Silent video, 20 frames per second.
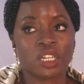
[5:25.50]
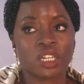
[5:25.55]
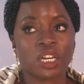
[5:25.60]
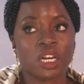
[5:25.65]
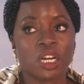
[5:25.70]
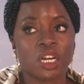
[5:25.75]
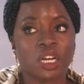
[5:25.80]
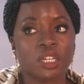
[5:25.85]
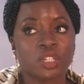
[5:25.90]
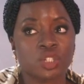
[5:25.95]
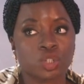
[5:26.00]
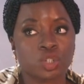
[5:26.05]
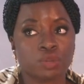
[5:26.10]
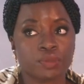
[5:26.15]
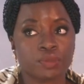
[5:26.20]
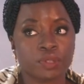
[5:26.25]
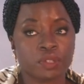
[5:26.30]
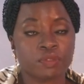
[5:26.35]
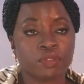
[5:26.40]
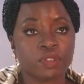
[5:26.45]
in
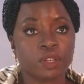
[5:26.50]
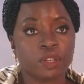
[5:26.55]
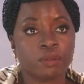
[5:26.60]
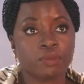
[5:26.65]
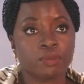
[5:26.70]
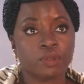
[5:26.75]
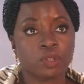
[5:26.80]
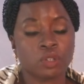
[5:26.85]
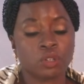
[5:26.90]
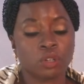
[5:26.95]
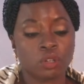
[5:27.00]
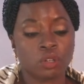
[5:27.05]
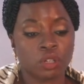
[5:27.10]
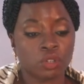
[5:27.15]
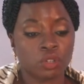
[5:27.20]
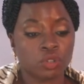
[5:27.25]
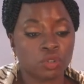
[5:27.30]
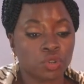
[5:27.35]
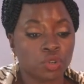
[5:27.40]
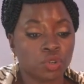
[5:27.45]
terms of
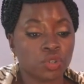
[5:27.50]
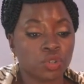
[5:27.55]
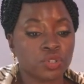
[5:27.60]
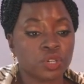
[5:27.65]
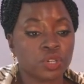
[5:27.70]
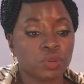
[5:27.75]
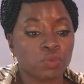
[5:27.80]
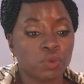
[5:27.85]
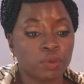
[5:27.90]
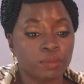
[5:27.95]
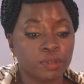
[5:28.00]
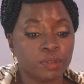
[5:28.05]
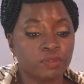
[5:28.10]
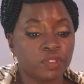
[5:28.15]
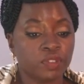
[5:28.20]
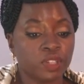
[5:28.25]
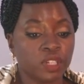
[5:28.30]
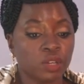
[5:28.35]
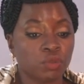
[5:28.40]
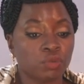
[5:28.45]
little girls and women
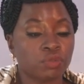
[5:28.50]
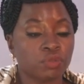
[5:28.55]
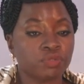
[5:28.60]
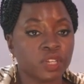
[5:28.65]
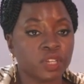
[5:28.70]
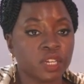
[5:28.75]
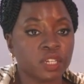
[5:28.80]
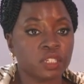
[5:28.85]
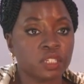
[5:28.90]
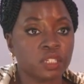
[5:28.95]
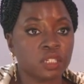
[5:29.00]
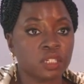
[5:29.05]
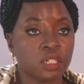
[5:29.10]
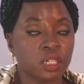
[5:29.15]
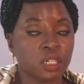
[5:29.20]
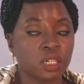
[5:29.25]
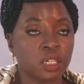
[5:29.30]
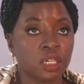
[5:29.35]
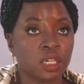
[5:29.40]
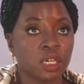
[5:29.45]
feeling reflected
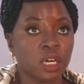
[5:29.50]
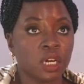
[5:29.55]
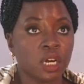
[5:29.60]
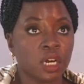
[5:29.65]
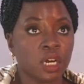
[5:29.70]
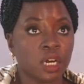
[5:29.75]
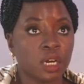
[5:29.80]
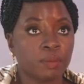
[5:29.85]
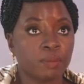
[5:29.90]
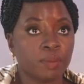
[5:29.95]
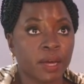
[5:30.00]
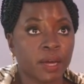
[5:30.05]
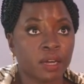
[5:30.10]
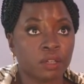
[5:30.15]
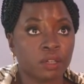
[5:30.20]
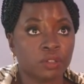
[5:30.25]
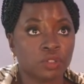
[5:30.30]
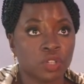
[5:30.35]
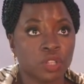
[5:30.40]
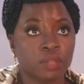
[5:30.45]

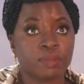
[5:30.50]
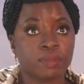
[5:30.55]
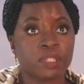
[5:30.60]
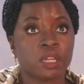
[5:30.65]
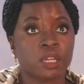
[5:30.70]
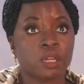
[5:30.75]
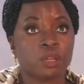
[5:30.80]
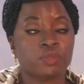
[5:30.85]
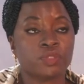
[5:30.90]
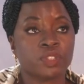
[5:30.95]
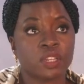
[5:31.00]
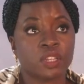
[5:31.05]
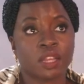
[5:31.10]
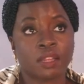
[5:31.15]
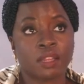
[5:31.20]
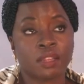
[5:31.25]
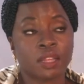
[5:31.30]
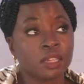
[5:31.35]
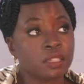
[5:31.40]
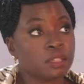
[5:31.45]
back up to themselves. And
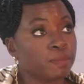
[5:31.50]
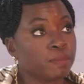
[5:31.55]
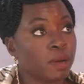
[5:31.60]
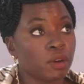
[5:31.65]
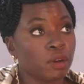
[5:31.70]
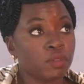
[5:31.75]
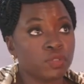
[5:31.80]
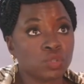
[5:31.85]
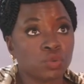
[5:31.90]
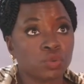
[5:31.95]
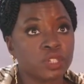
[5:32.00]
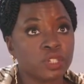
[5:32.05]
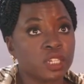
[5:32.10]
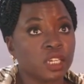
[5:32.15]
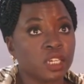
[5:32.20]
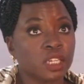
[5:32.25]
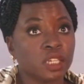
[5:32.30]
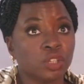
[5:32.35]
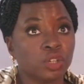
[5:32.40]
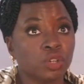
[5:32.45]
that's the power of
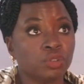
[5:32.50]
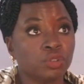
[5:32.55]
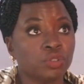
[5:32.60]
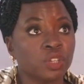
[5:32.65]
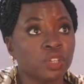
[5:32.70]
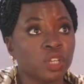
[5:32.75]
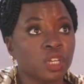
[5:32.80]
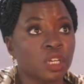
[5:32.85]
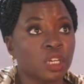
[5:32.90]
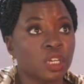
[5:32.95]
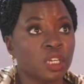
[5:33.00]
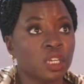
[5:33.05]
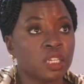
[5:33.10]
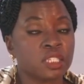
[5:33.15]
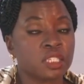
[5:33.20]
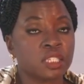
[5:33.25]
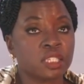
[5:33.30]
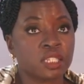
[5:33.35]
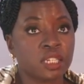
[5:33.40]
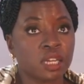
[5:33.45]
storytelling. You know,
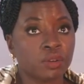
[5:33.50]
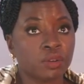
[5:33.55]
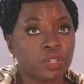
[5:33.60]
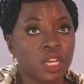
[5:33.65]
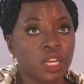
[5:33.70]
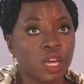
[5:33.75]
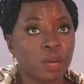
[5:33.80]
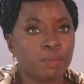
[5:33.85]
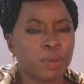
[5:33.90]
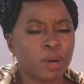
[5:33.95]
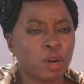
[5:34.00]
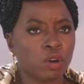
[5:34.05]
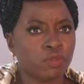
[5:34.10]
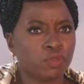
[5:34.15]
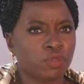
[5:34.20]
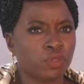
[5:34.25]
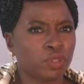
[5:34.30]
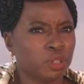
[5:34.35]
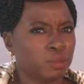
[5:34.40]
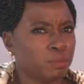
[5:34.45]
it's astounding how
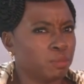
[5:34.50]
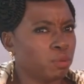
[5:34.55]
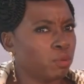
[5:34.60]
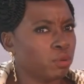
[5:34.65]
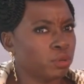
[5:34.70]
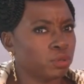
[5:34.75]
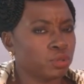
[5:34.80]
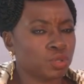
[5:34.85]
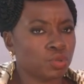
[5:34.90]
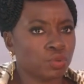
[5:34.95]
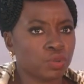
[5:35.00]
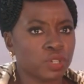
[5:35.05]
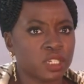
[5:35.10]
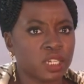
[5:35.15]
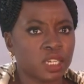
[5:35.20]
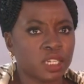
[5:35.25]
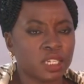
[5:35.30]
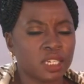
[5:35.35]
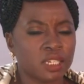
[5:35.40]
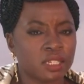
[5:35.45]
powerful and important
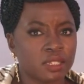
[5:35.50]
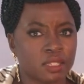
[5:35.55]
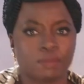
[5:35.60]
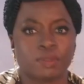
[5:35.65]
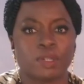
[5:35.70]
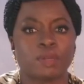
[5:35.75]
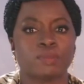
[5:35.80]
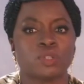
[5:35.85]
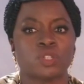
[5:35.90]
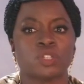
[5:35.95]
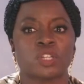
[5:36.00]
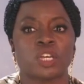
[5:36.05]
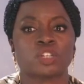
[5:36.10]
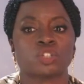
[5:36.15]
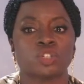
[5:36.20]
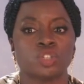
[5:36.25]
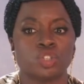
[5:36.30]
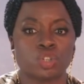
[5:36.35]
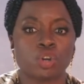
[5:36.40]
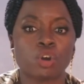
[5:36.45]
storytelling is. Sometimes it's
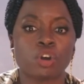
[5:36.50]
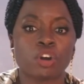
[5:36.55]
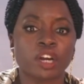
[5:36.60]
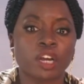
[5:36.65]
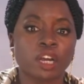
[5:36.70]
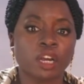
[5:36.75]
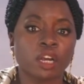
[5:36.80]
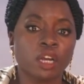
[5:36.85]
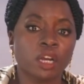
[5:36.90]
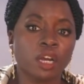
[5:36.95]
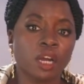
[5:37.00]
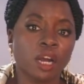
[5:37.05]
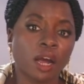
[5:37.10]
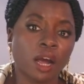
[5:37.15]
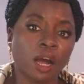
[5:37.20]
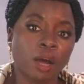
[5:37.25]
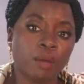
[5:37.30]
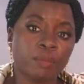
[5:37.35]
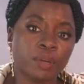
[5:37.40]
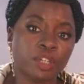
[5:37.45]
actually jarring
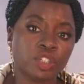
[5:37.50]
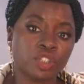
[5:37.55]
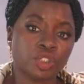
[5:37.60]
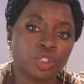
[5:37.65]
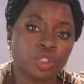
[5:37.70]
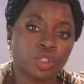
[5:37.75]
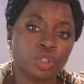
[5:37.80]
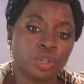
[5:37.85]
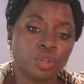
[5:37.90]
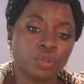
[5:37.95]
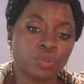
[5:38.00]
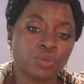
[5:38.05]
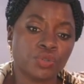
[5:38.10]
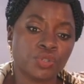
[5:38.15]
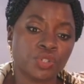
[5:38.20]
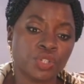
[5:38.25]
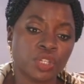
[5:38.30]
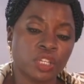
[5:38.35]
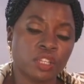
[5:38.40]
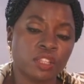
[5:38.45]
how much, you know, you
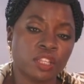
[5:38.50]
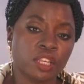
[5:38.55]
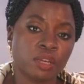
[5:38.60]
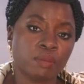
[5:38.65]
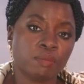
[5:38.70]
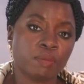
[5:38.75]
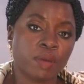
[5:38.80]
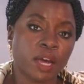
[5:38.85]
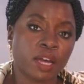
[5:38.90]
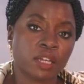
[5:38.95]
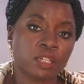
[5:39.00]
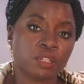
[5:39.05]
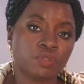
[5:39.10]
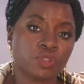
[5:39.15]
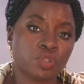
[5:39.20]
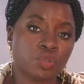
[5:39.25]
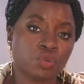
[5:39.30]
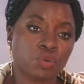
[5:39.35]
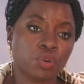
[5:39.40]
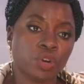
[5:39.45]
see the impact
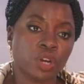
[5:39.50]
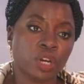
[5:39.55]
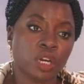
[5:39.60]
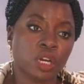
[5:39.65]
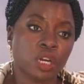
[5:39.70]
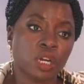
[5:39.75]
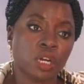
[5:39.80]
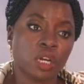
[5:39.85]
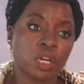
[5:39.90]
of story